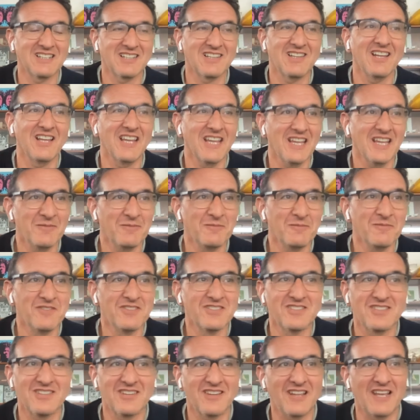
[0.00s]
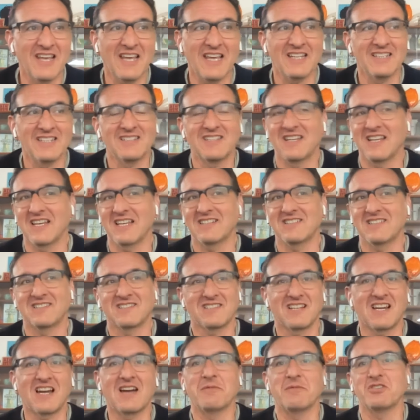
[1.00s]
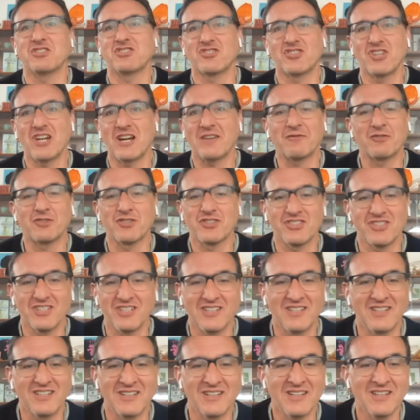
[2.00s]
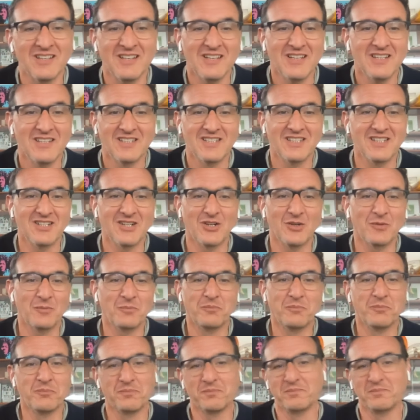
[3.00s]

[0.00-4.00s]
claimed that that Thomas Jefferson, you know,